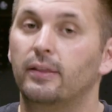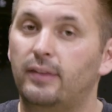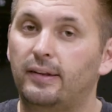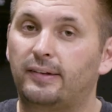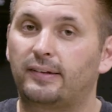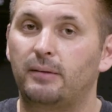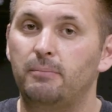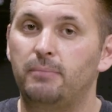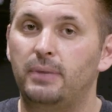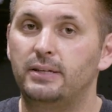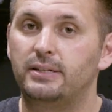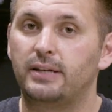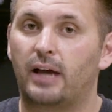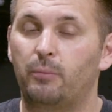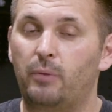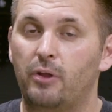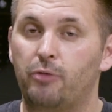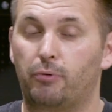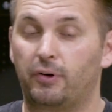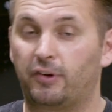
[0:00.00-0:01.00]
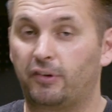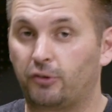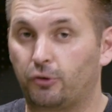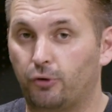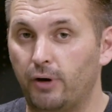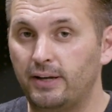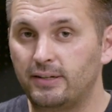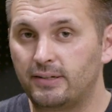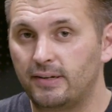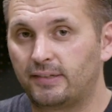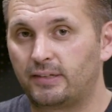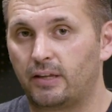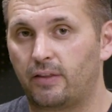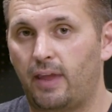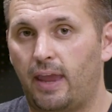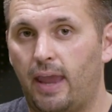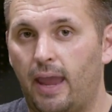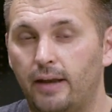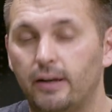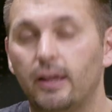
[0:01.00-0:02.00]
This can be done with restrictors to
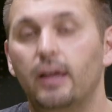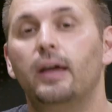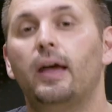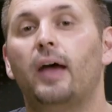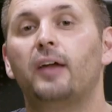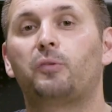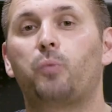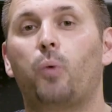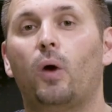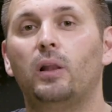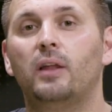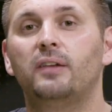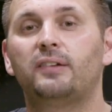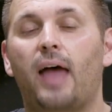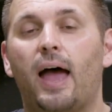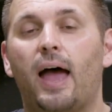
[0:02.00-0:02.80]
the head, as well as